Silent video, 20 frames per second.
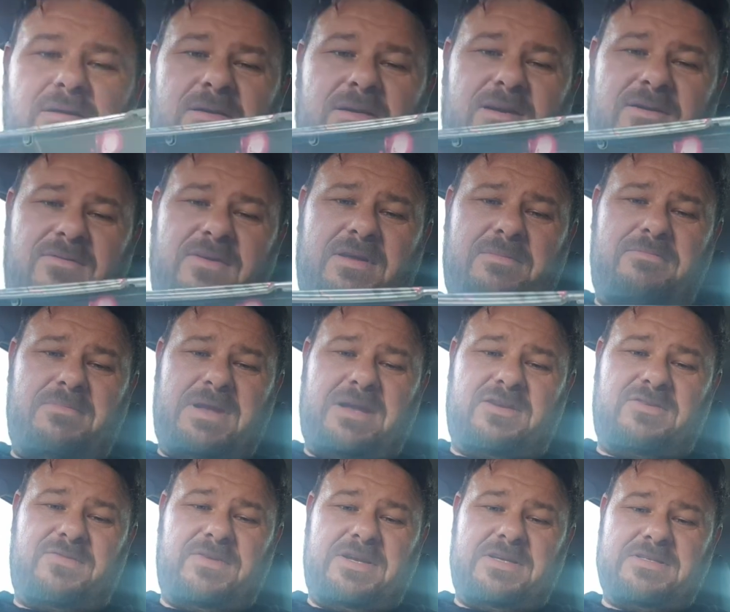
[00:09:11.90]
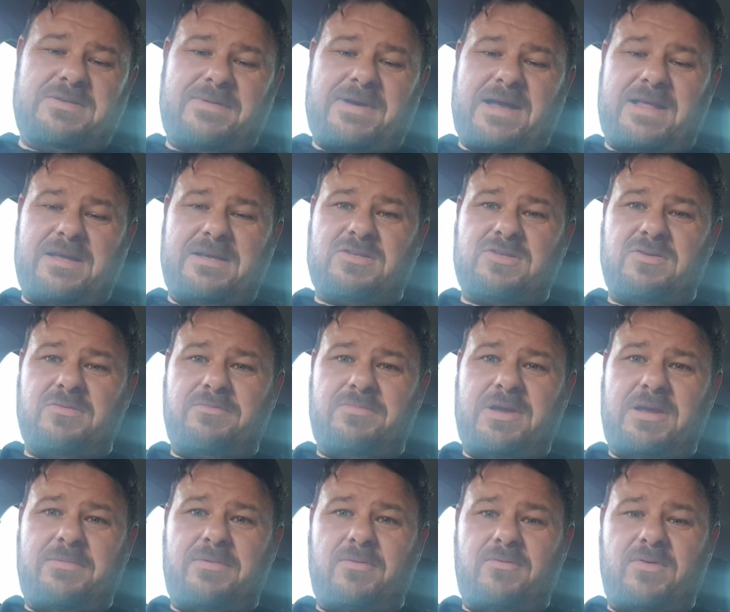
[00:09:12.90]
I've heard mixed things about this. Some
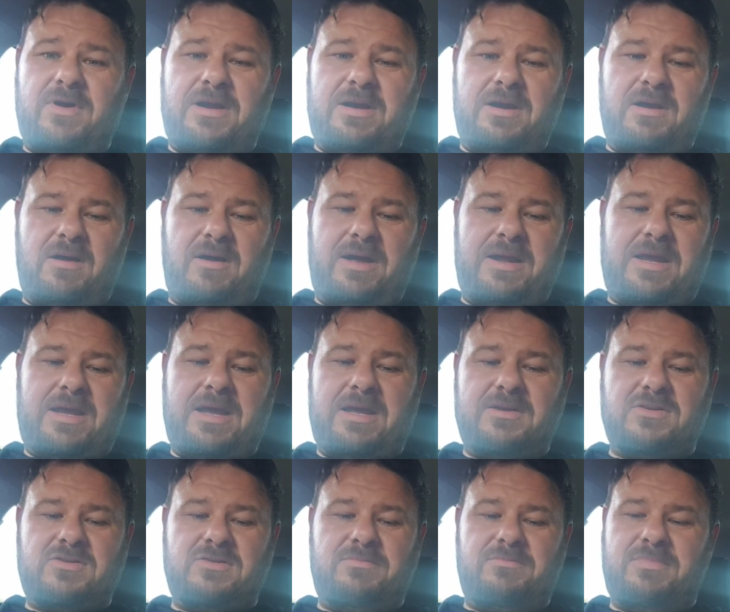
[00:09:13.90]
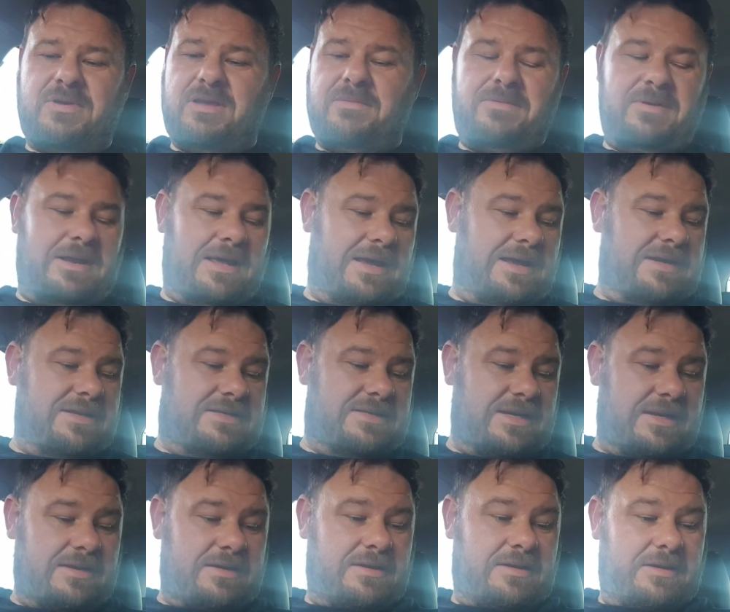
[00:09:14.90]
people really like it, some people hate
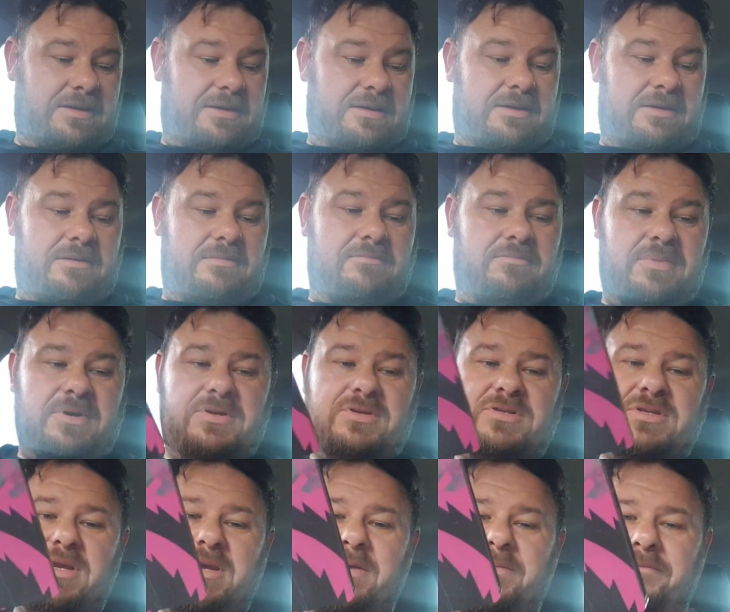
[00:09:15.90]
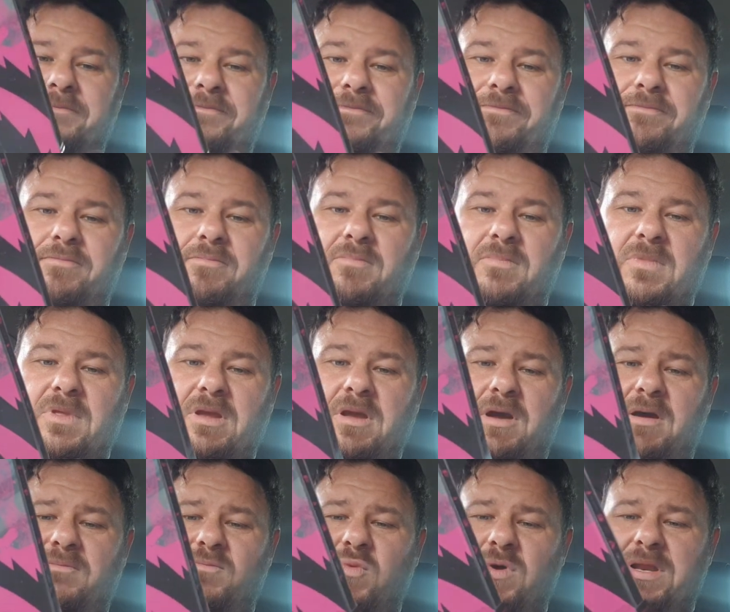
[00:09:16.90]
it. But
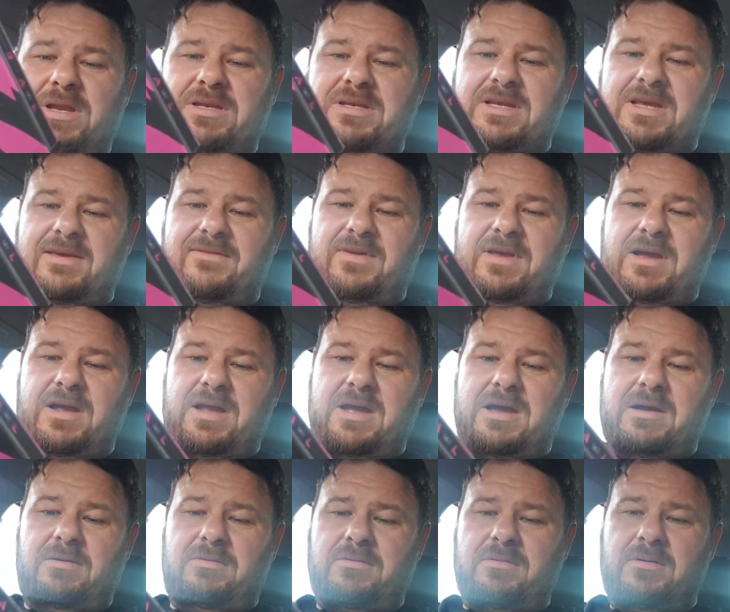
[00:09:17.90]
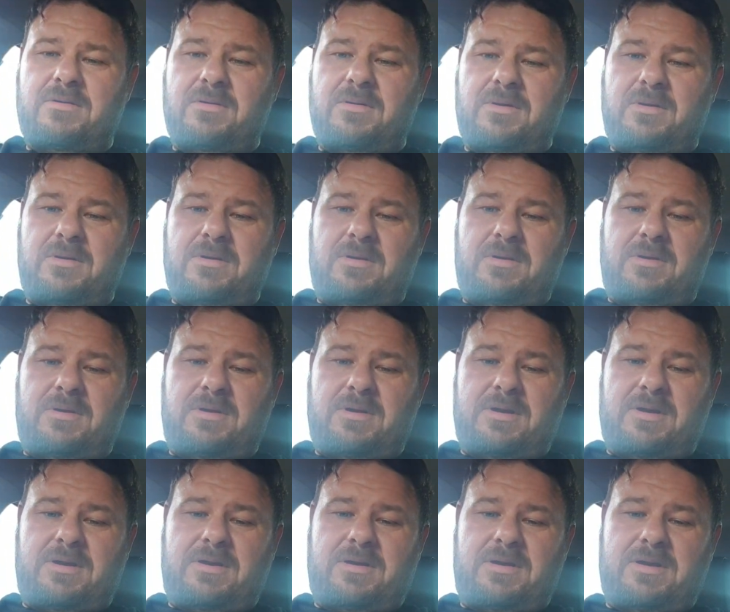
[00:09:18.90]
I'm willing to give it a go.
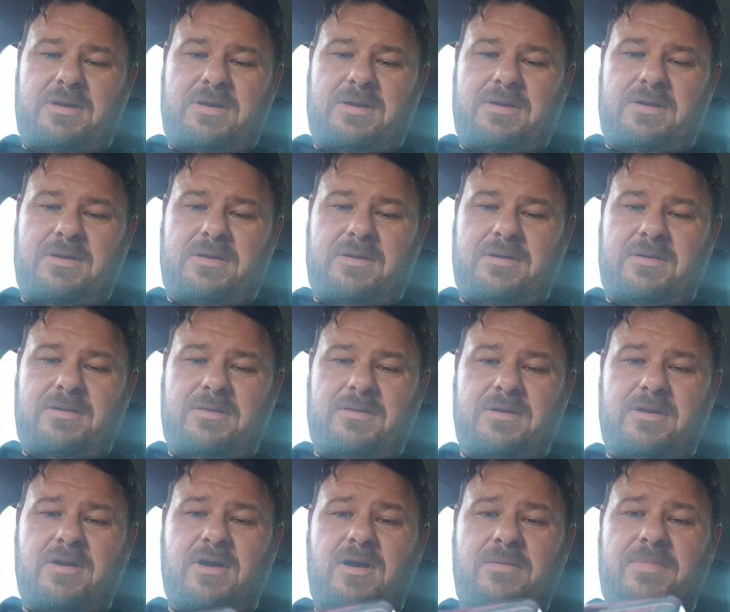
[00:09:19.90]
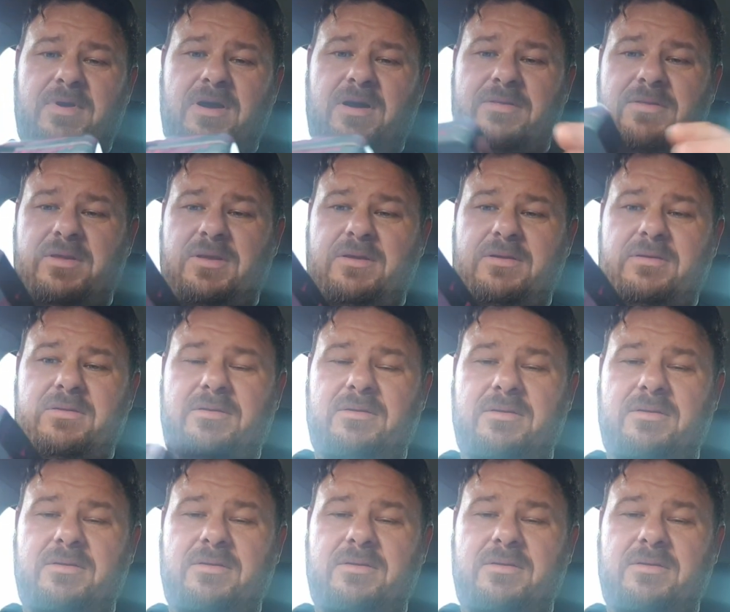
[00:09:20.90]
And the guy behind the